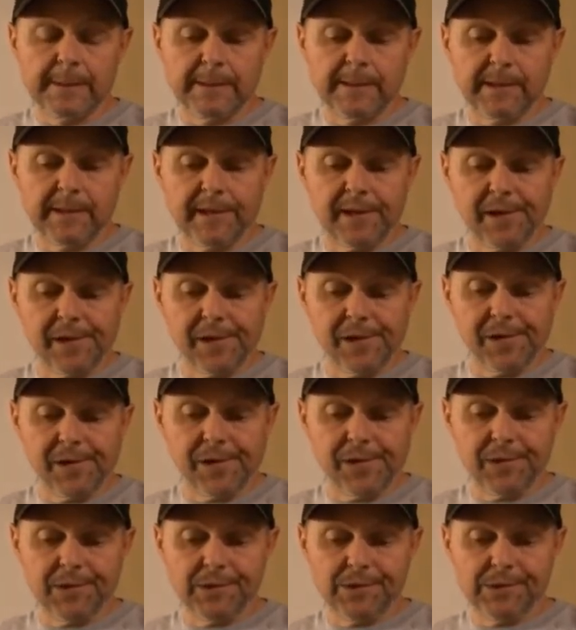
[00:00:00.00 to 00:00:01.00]

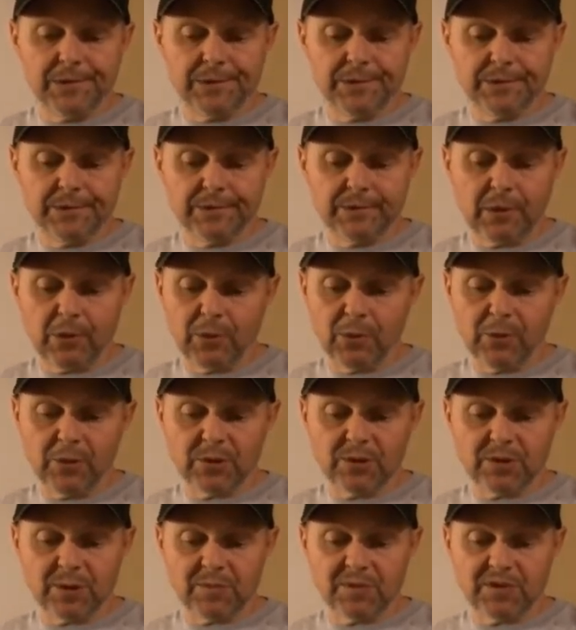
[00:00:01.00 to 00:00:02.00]
I order
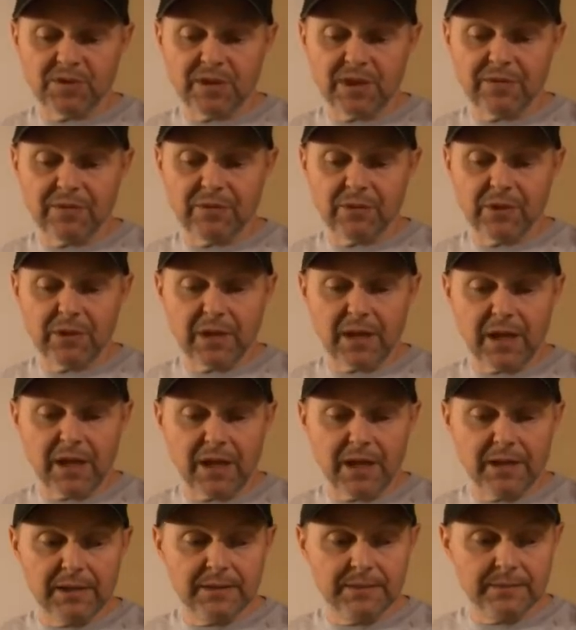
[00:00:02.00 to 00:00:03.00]
some stuff
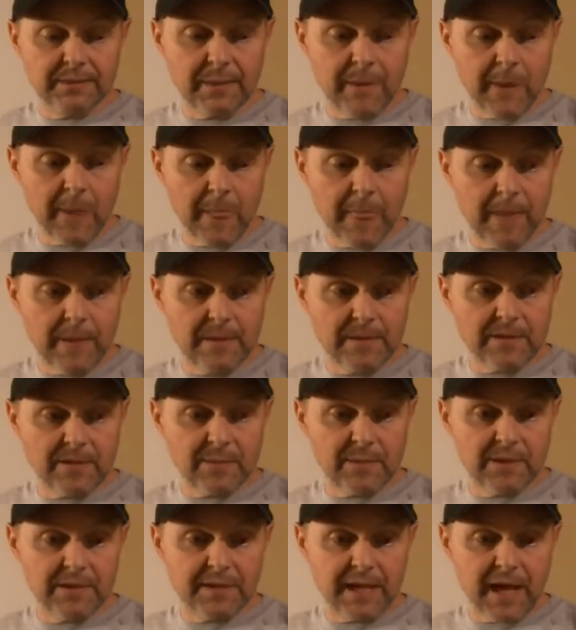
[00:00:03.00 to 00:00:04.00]
online. Some
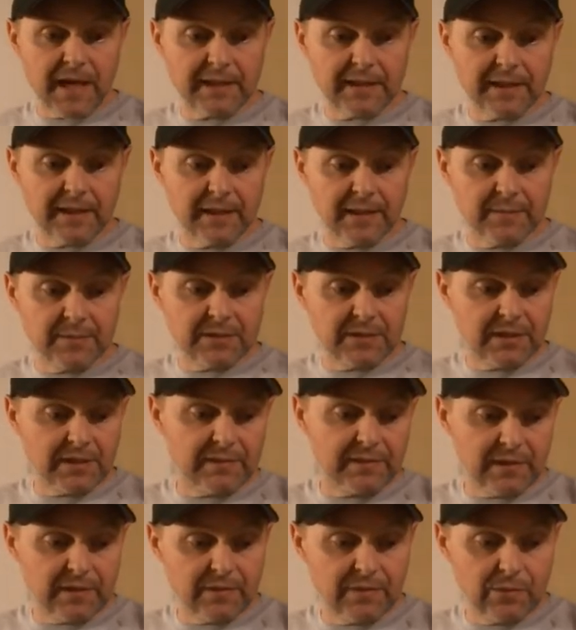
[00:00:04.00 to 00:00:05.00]
of the Tacticam stuff
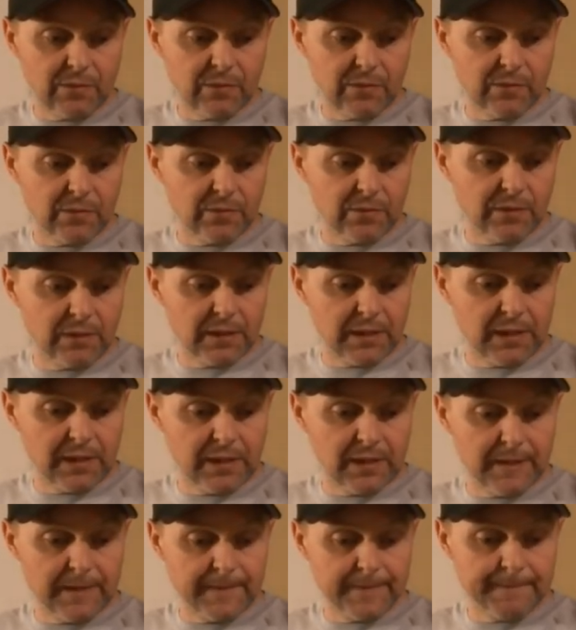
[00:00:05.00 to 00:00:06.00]
I ordered
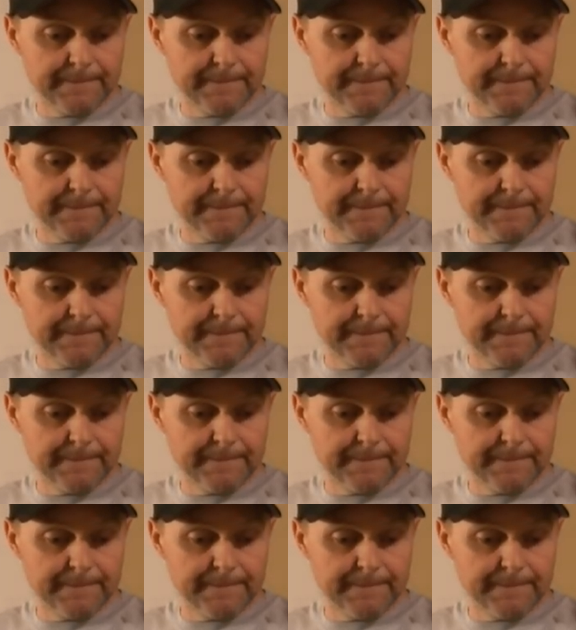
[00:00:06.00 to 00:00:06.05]
online.